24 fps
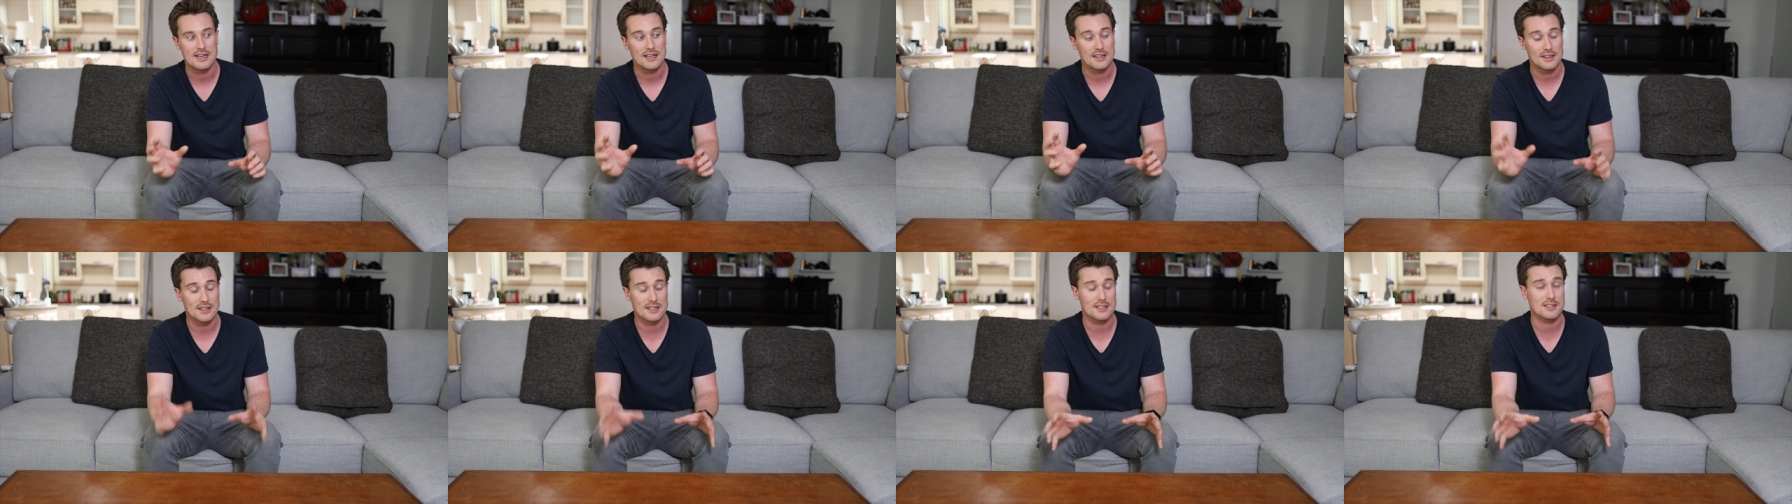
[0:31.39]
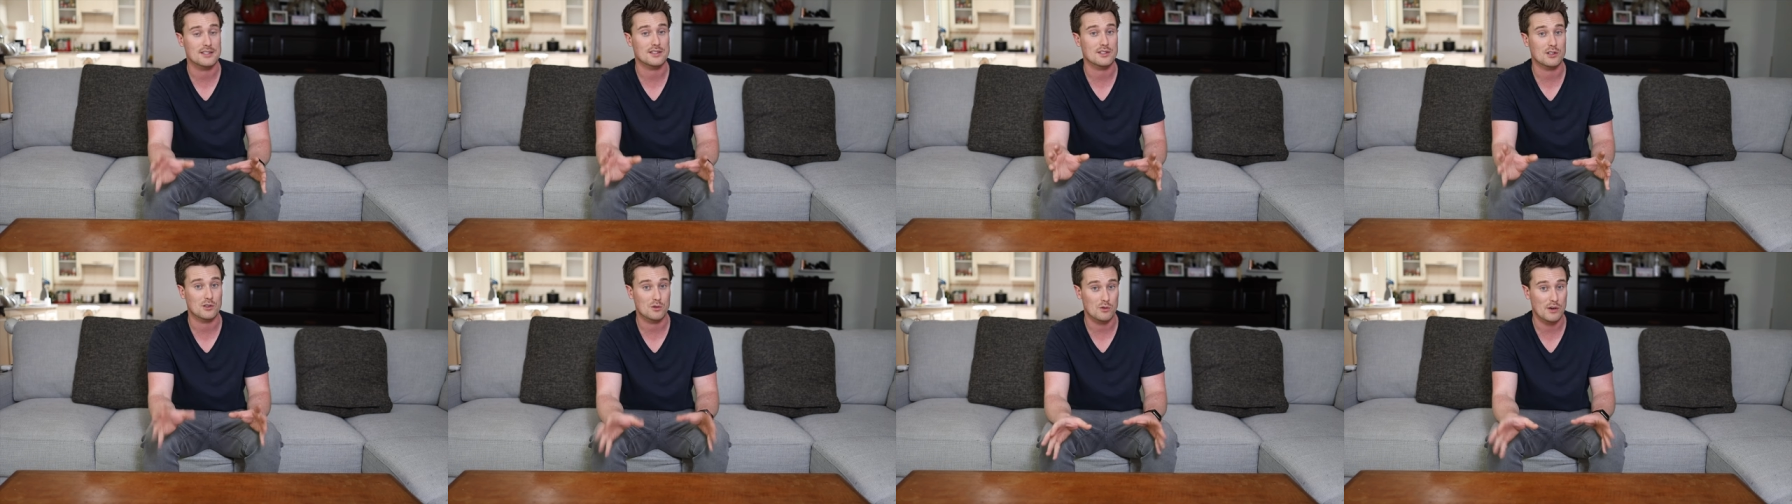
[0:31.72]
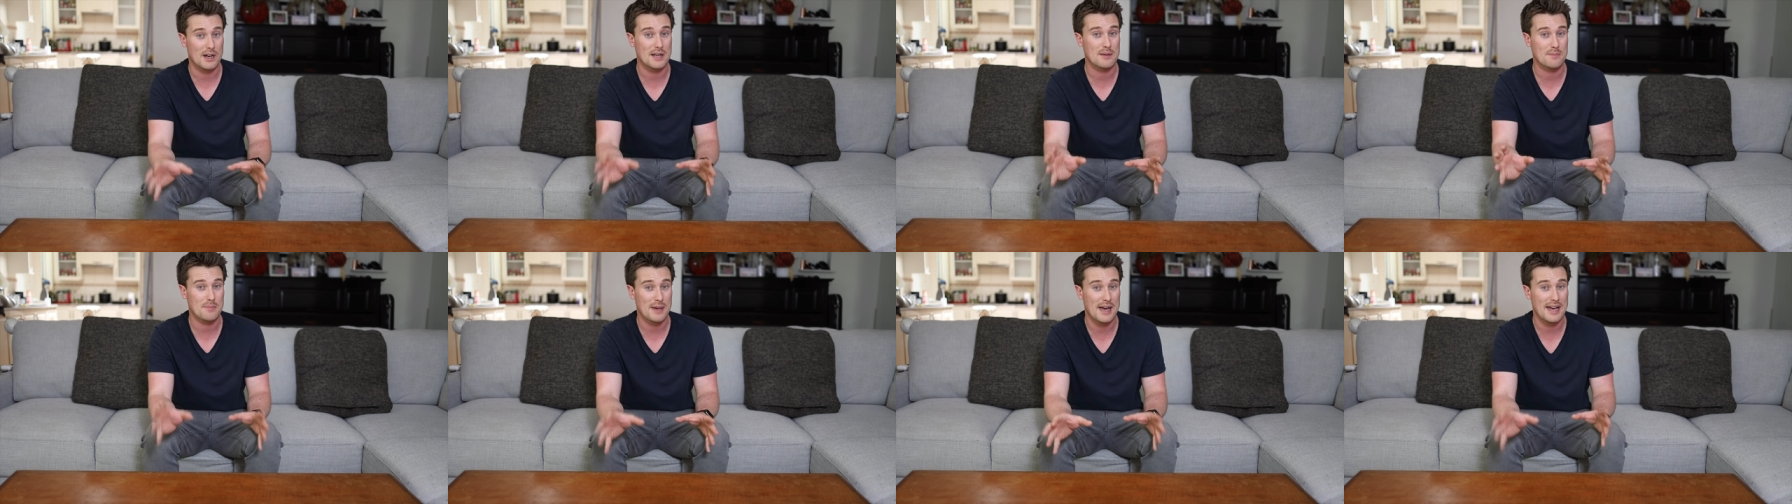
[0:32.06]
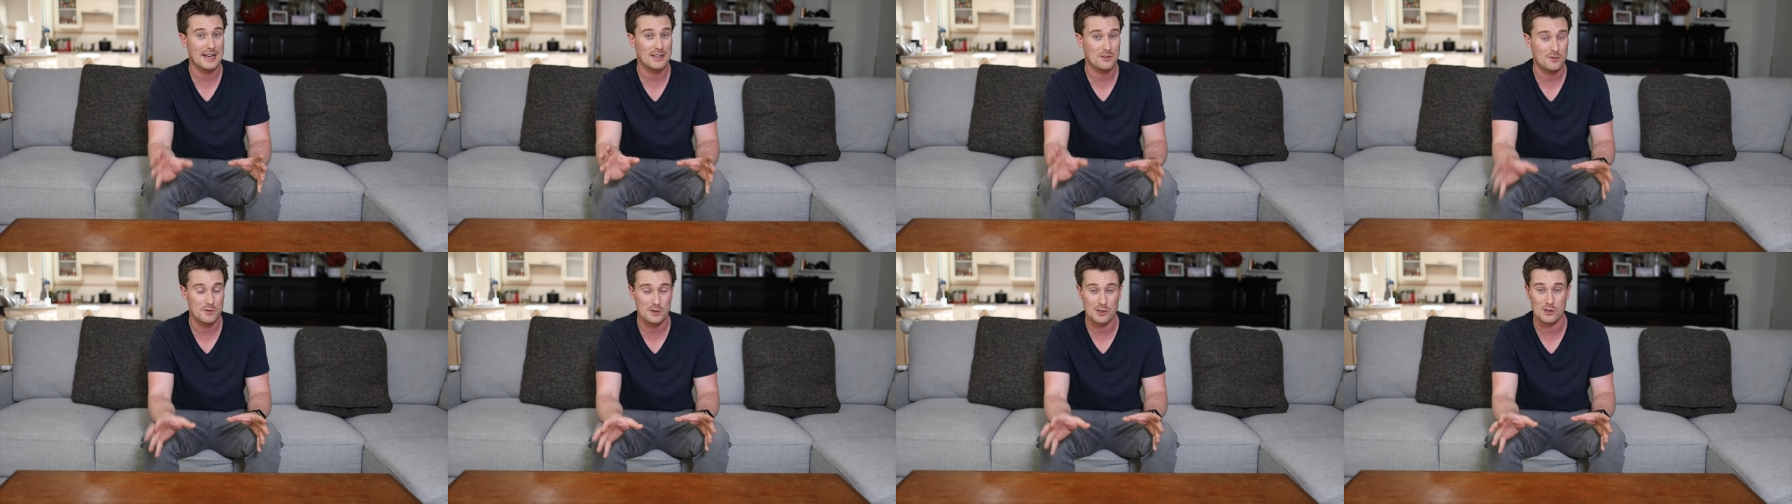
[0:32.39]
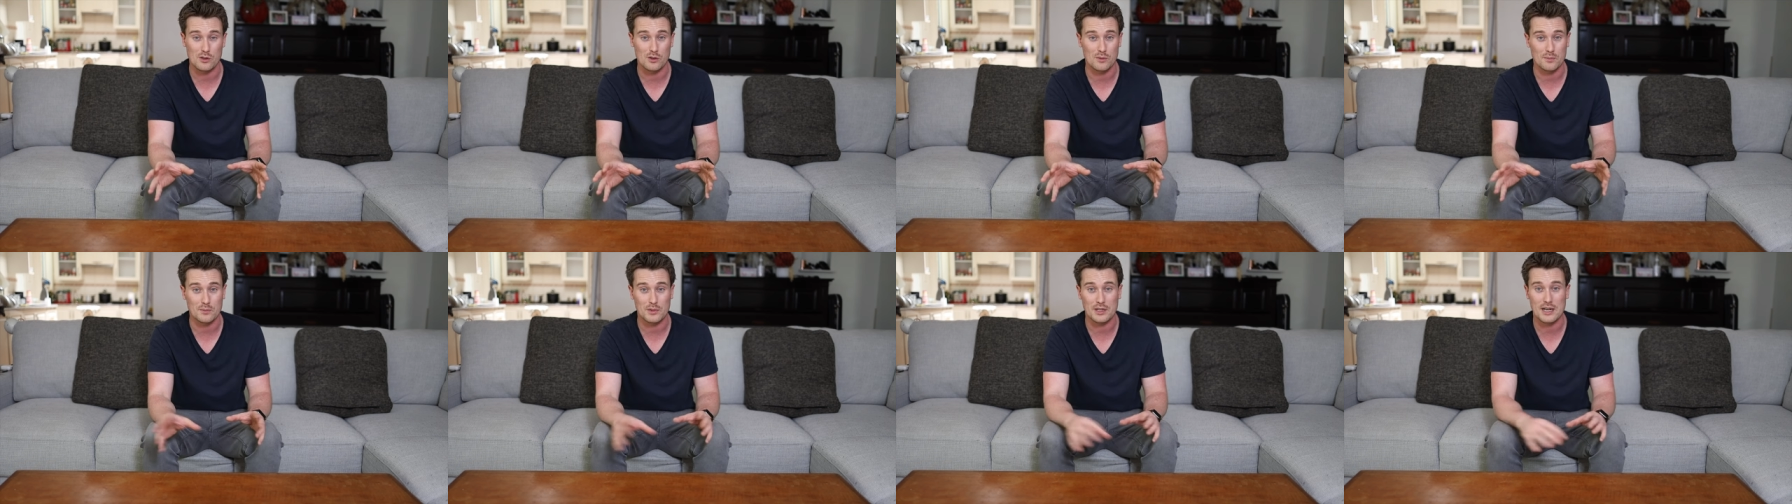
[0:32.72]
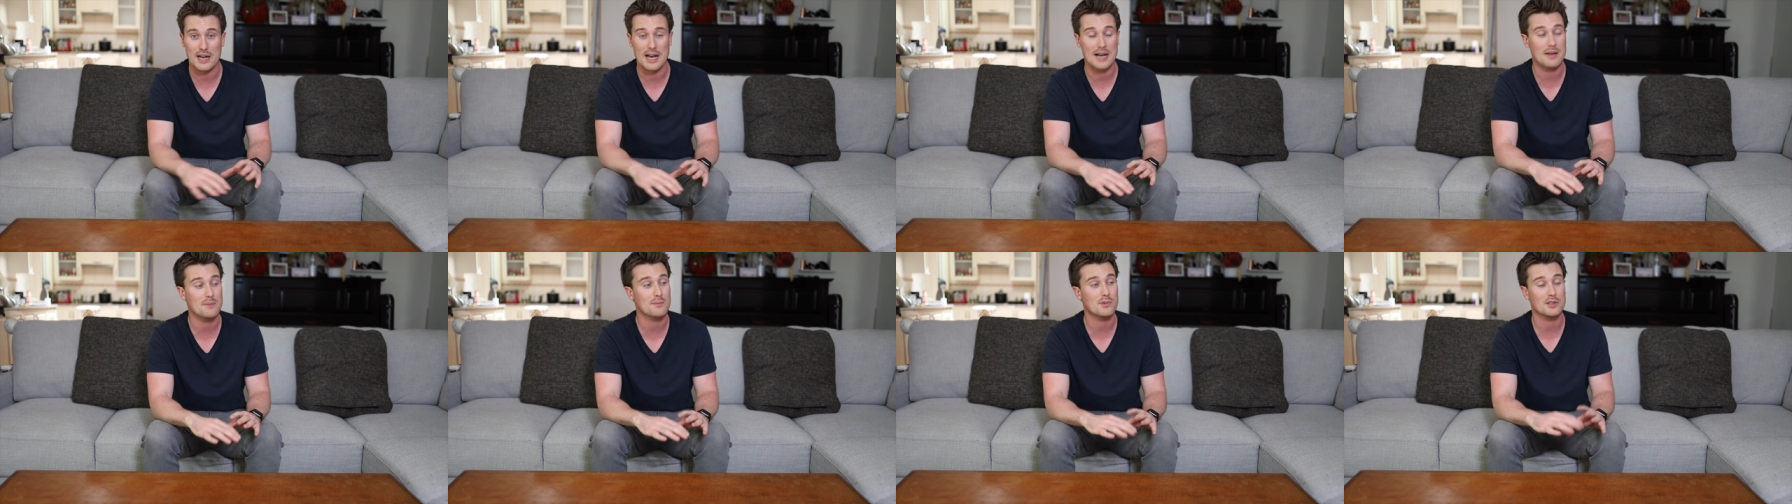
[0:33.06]
This is a great pack for you. I'm gonna
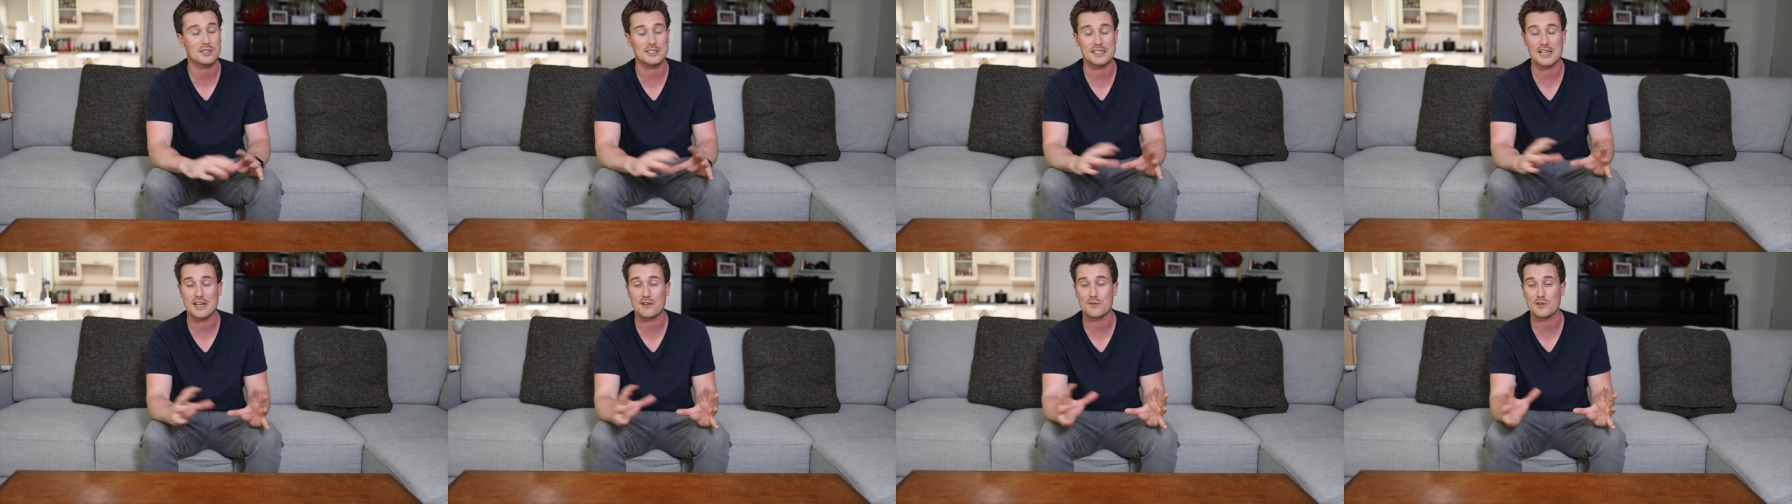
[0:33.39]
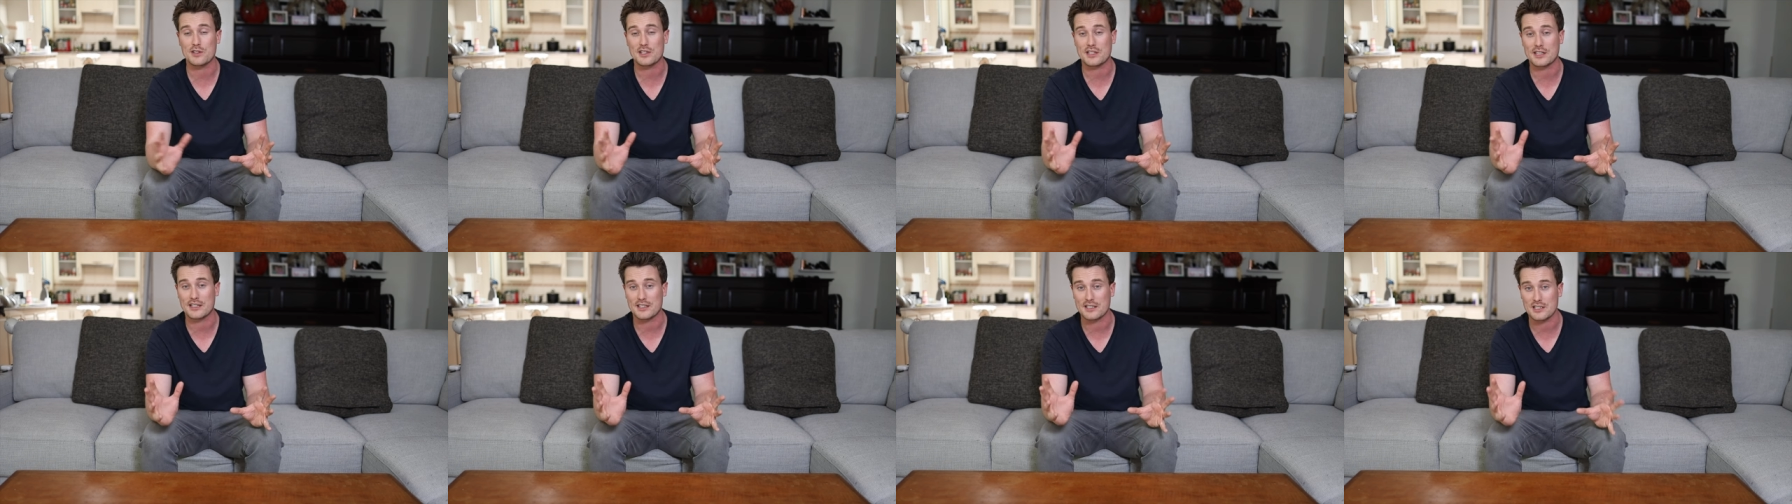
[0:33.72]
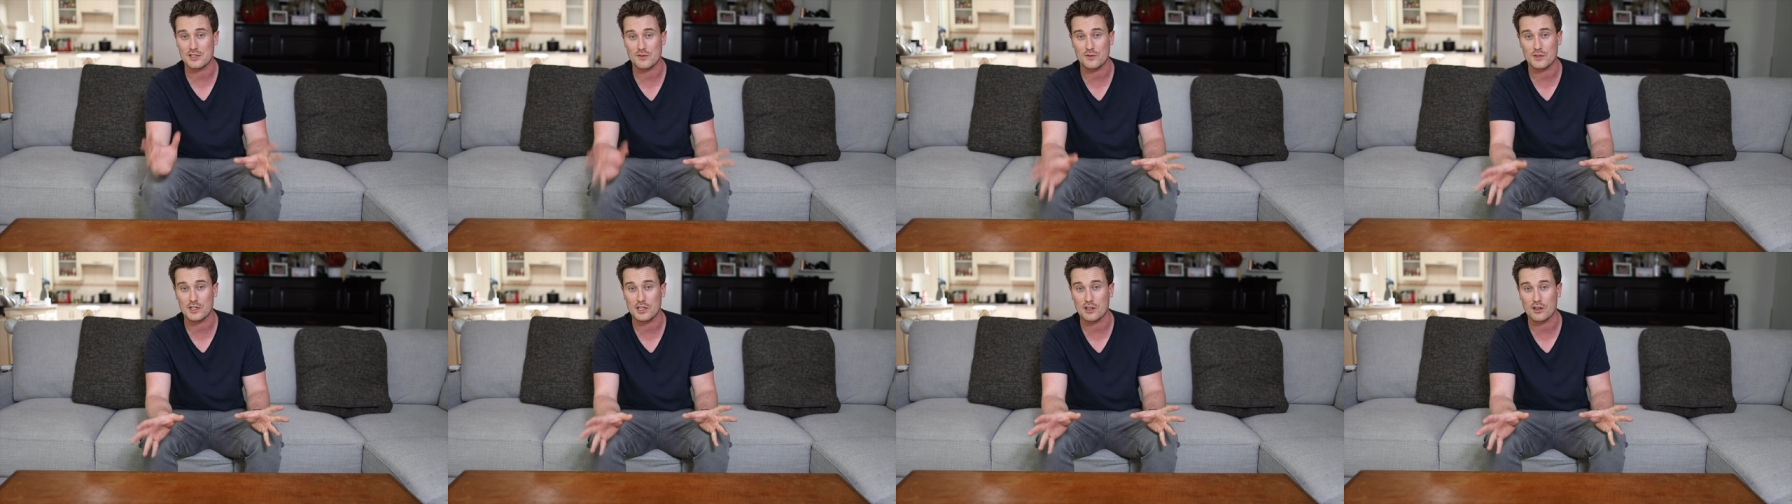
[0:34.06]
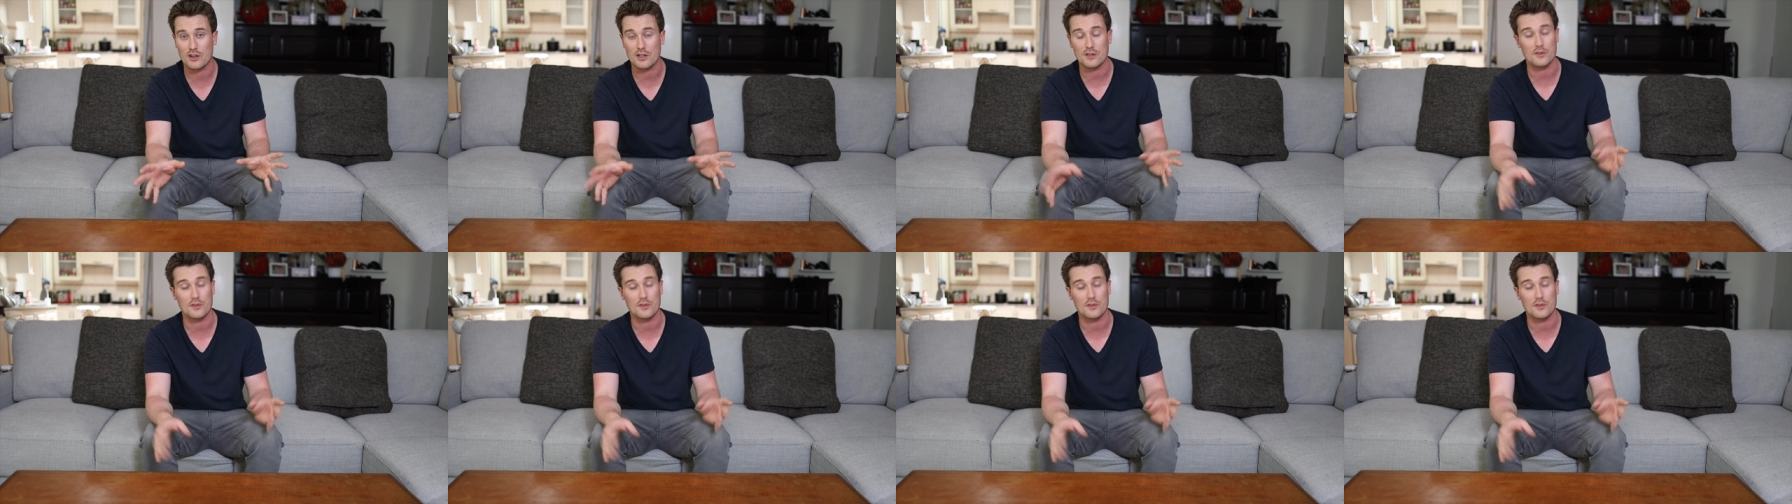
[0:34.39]
unbox everything in this video.